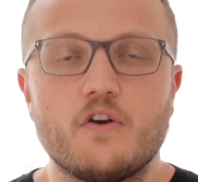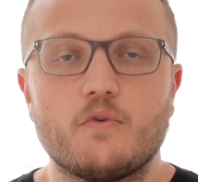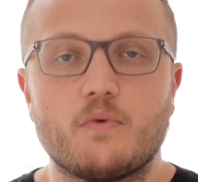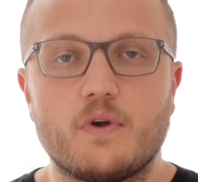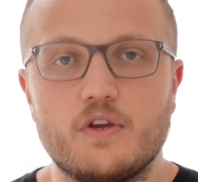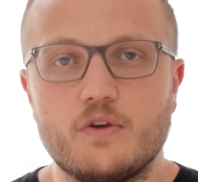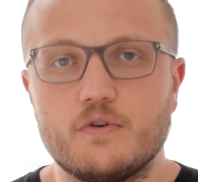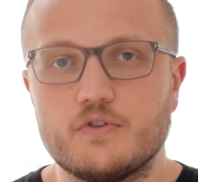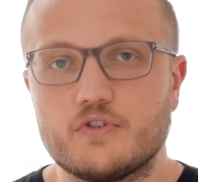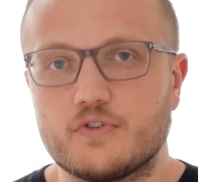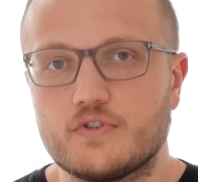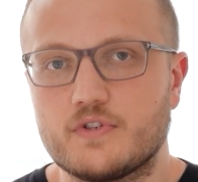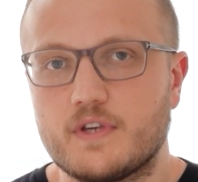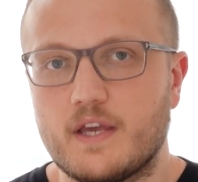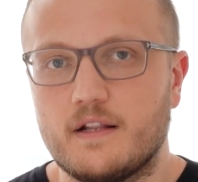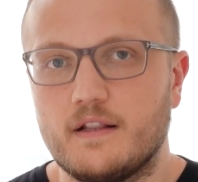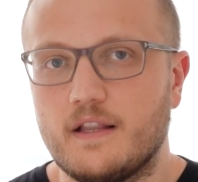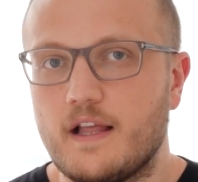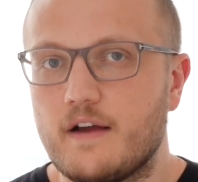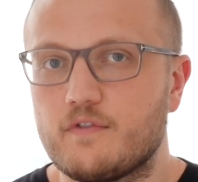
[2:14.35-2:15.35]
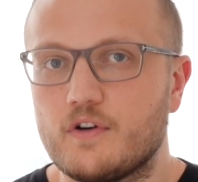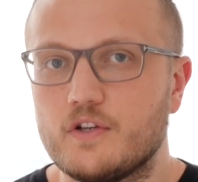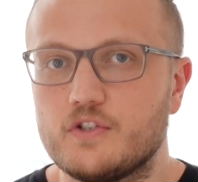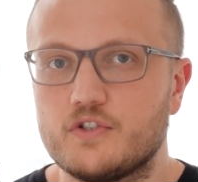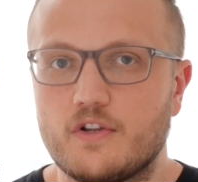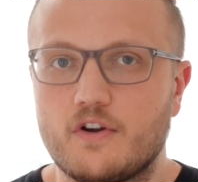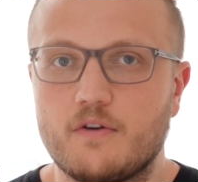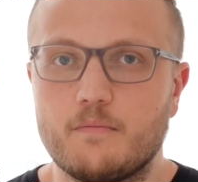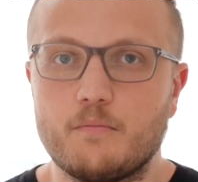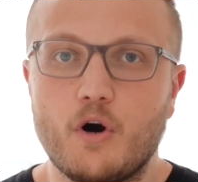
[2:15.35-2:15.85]
where users can leverage
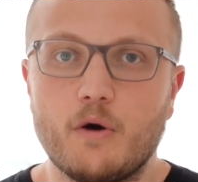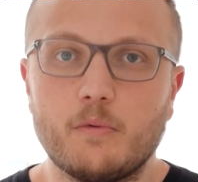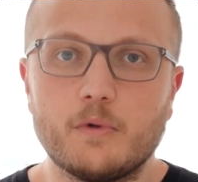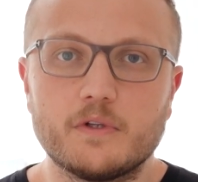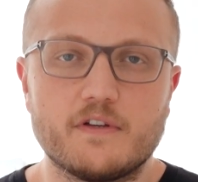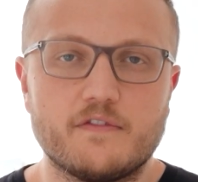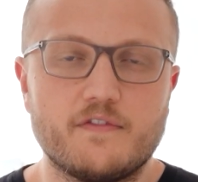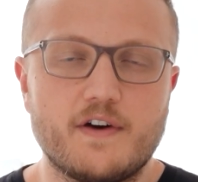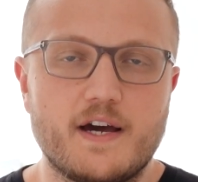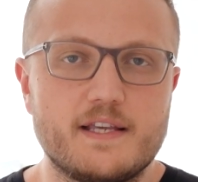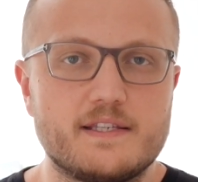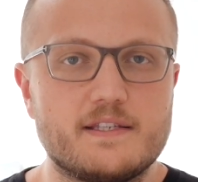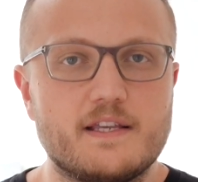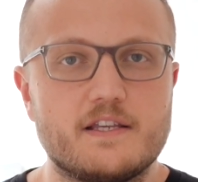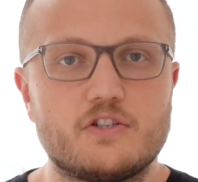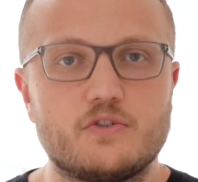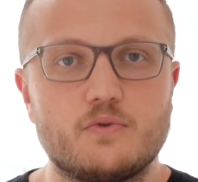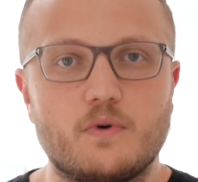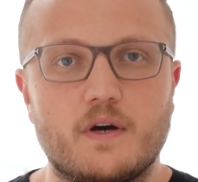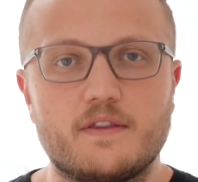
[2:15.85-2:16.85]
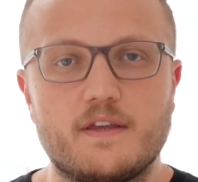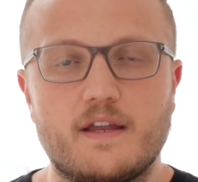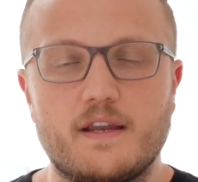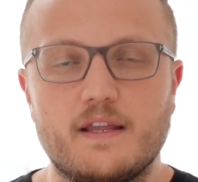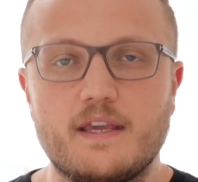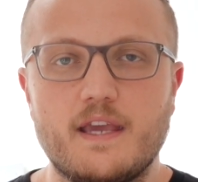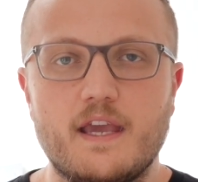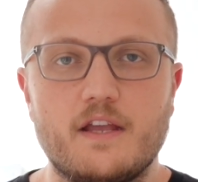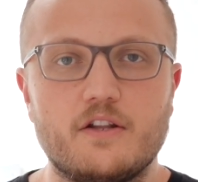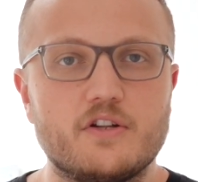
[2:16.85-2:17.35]
their mobile devices to
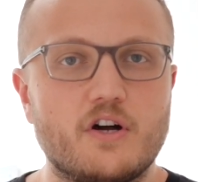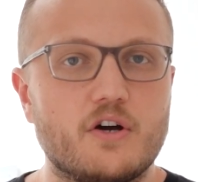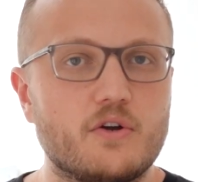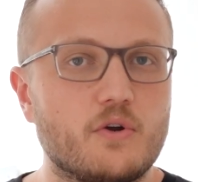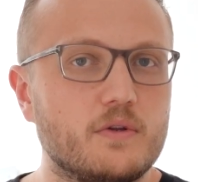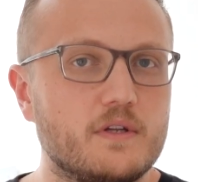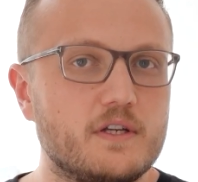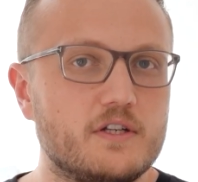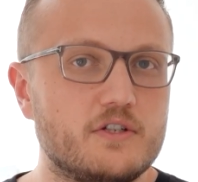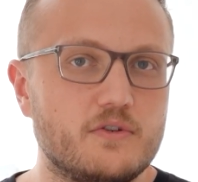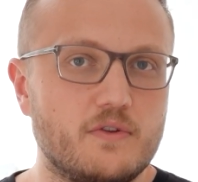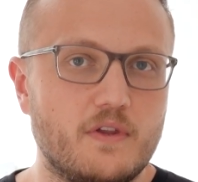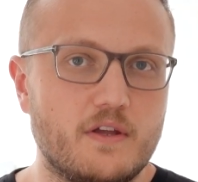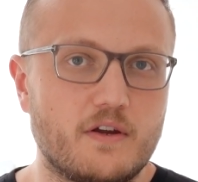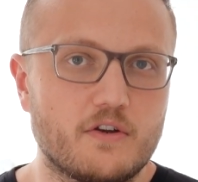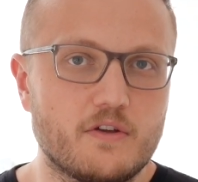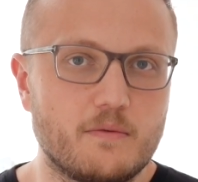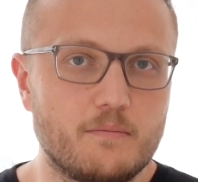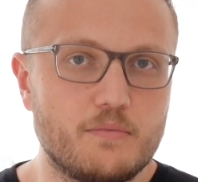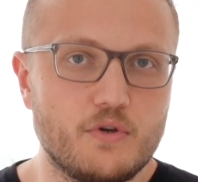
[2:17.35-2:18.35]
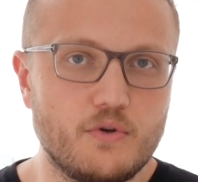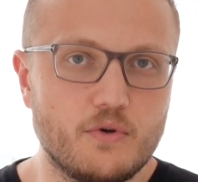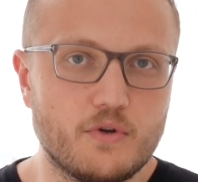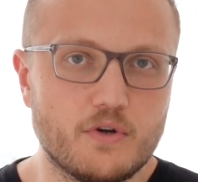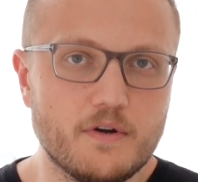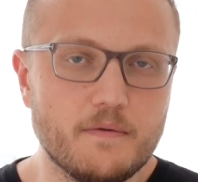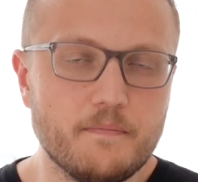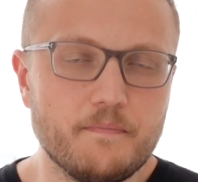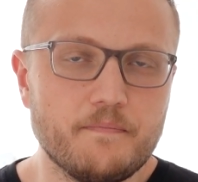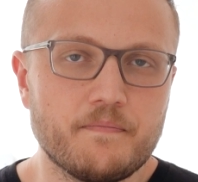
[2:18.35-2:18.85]
authenticate not only to their
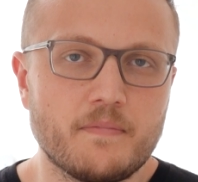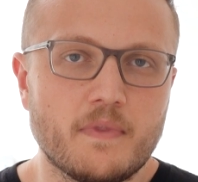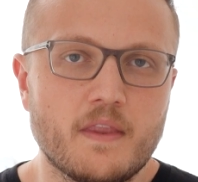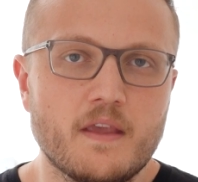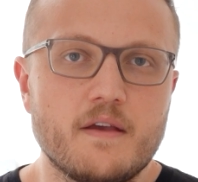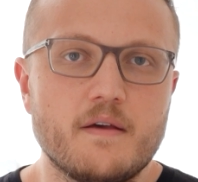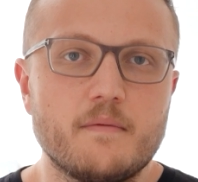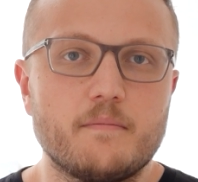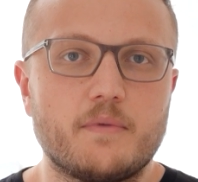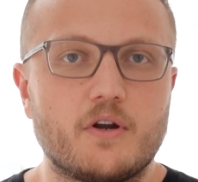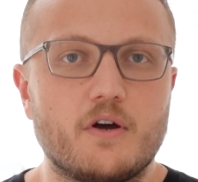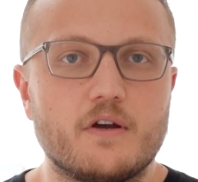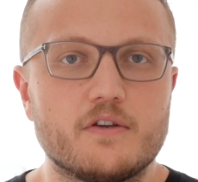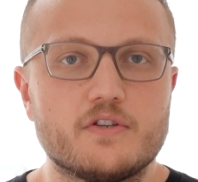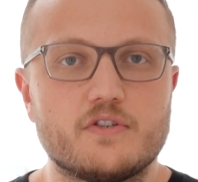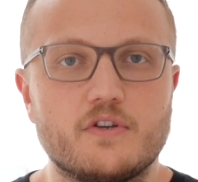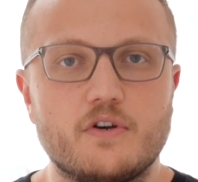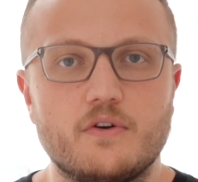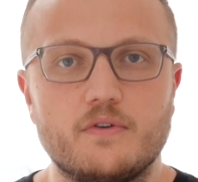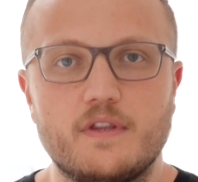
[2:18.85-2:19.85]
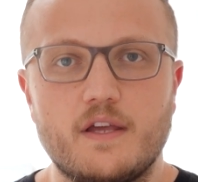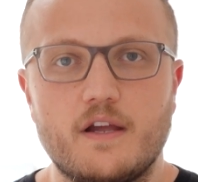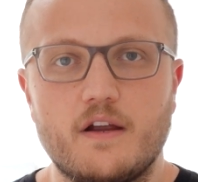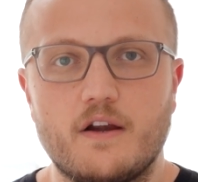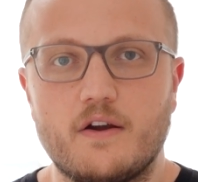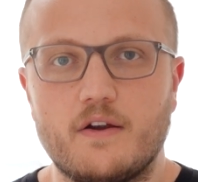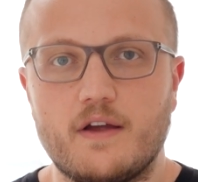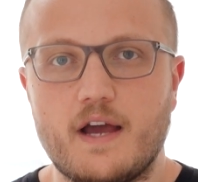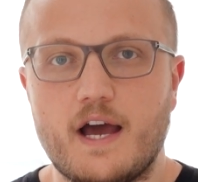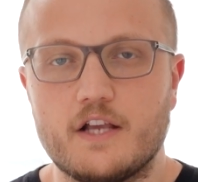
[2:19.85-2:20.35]
computer, but also
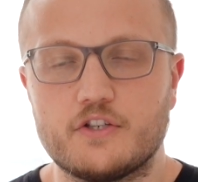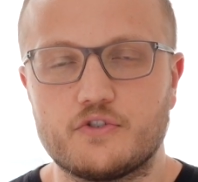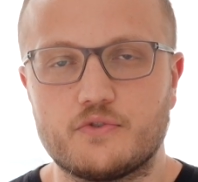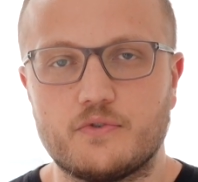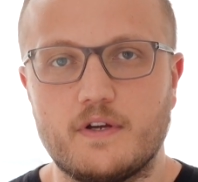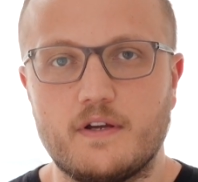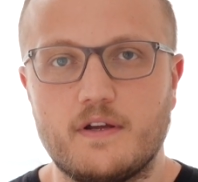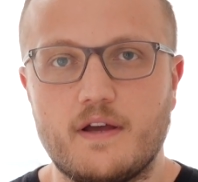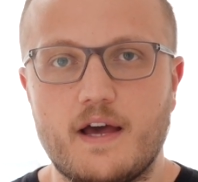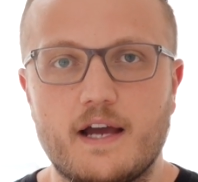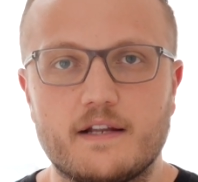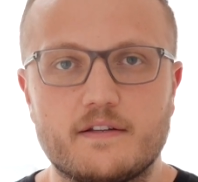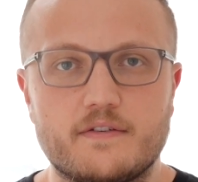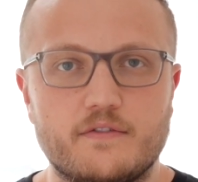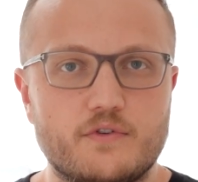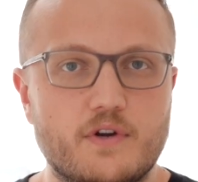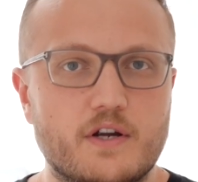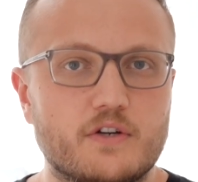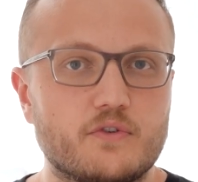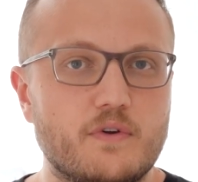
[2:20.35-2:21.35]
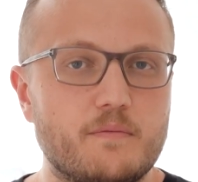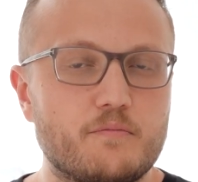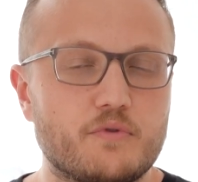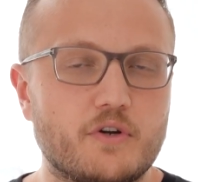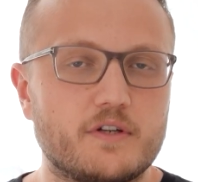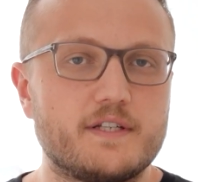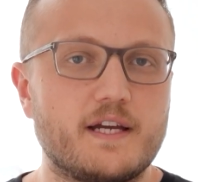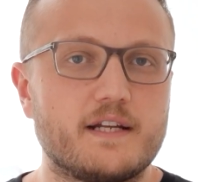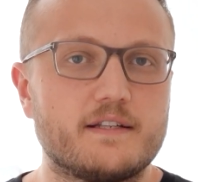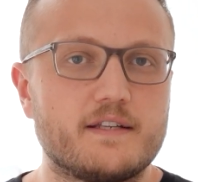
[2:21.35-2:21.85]
their Azure Active Directory
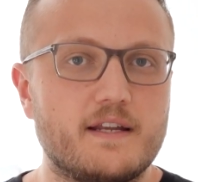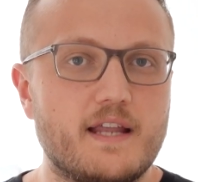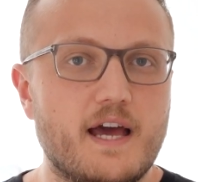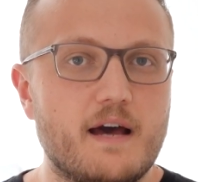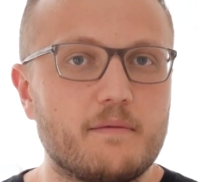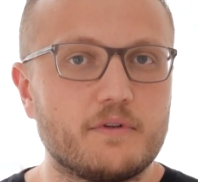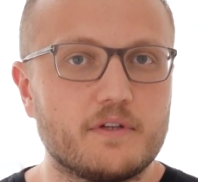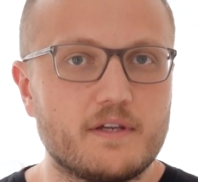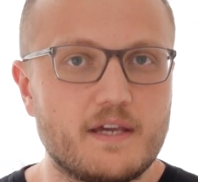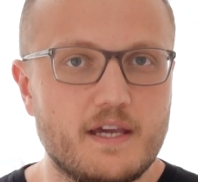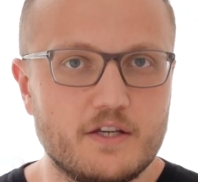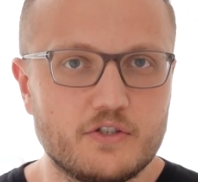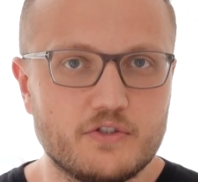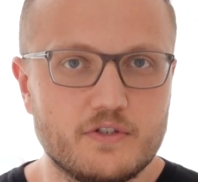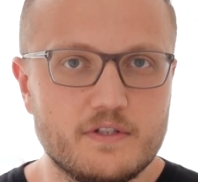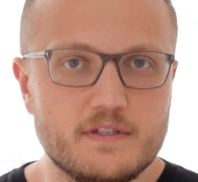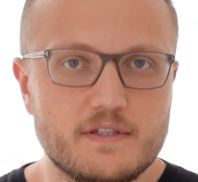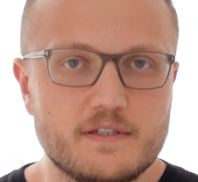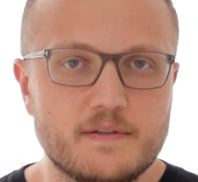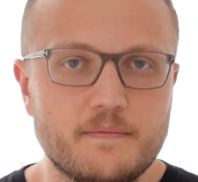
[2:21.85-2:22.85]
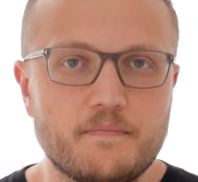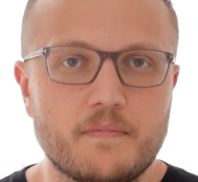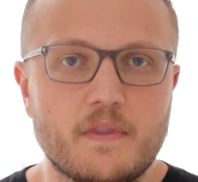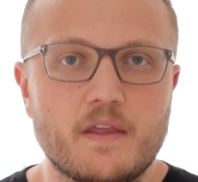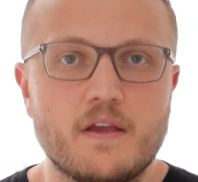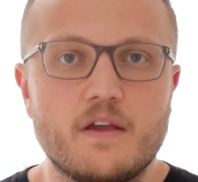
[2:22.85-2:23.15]
protected applications